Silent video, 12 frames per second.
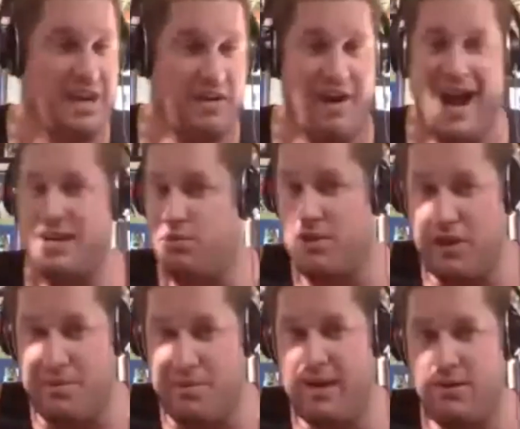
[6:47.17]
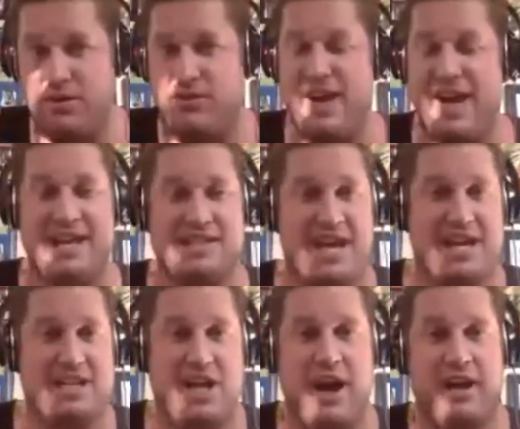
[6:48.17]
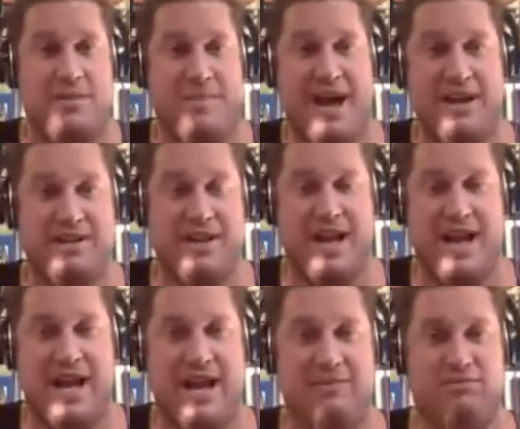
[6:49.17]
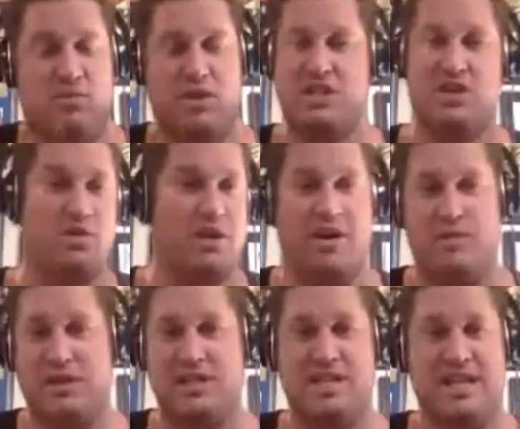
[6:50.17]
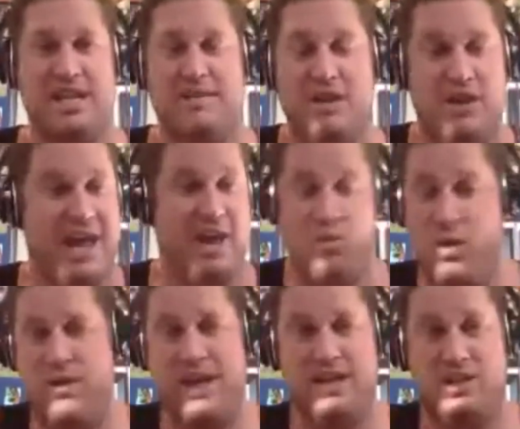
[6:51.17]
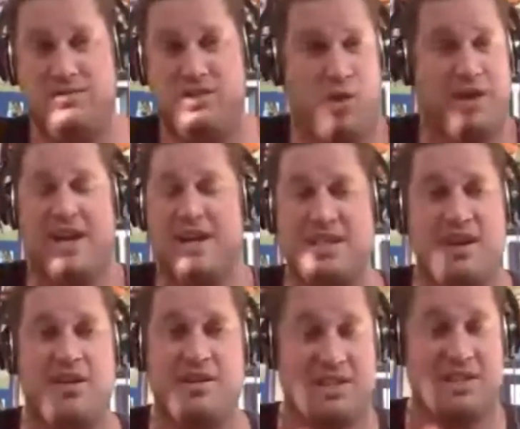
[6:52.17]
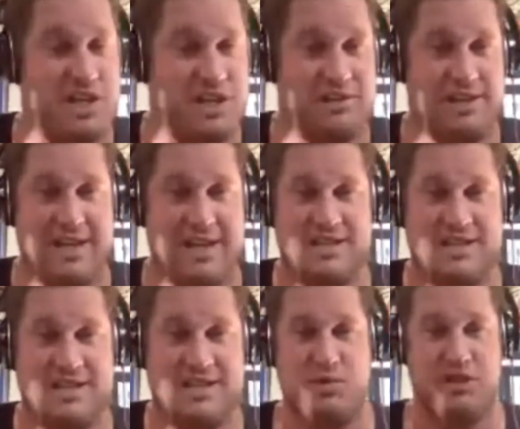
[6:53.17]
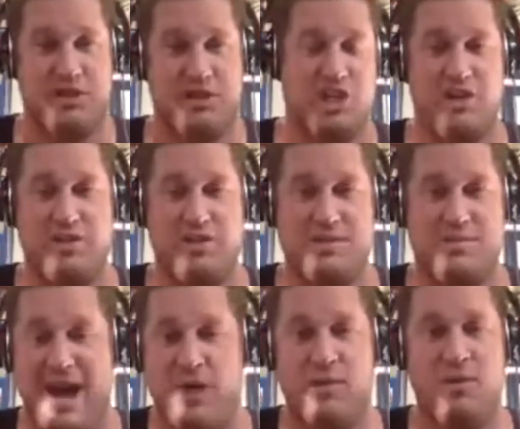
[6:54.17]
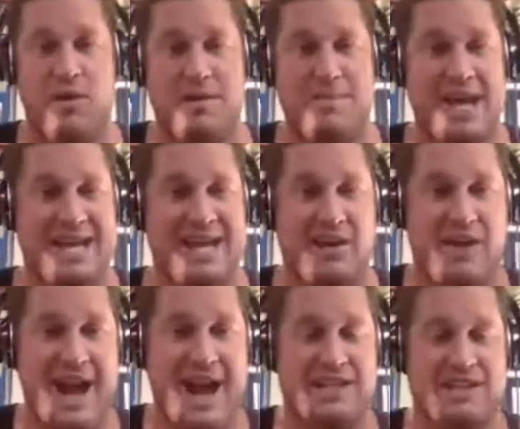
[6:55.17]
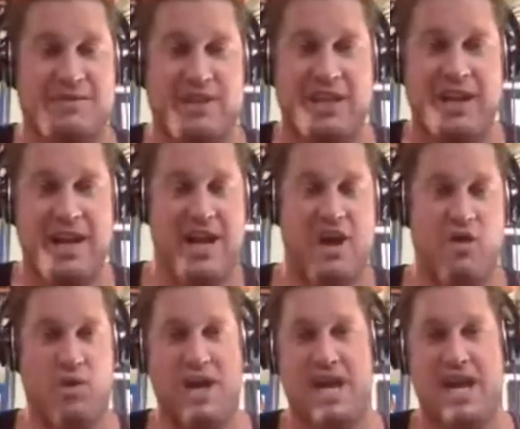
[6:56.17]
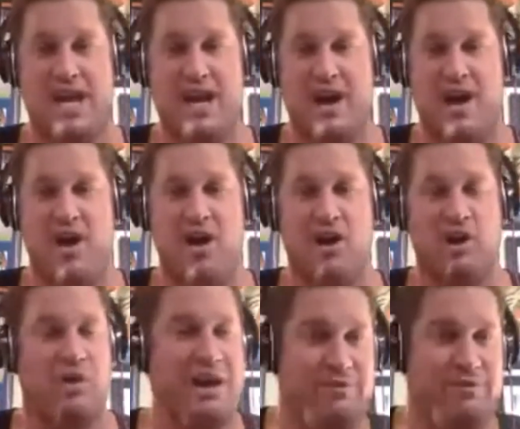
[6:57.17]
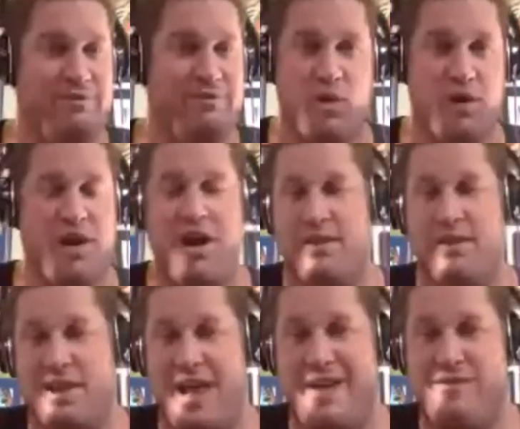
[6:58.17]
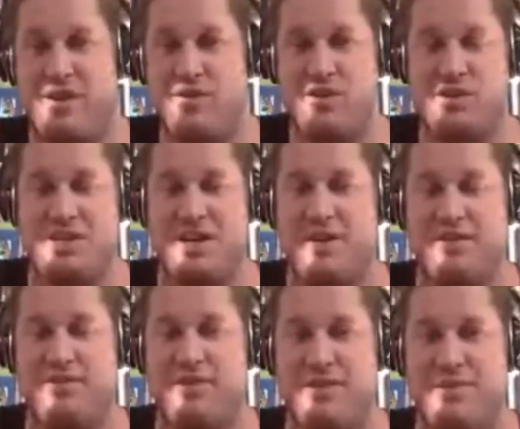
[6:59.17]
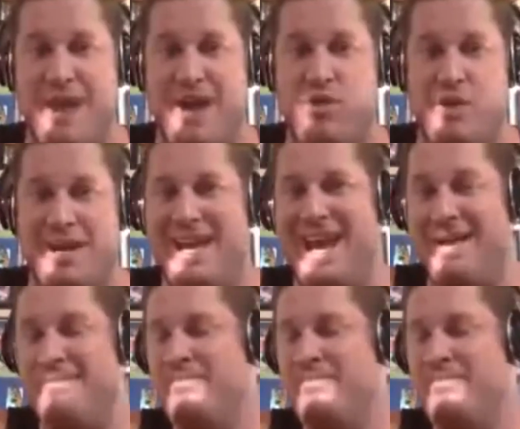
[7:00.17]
you can interact with other Bengals fans, kind of talk about uh, what's going on with the team, and and and join us in our discussion. That's that's what this show is about. We want to make it interactive, and we are grateful for all of the live viewers and all of the feedback we get,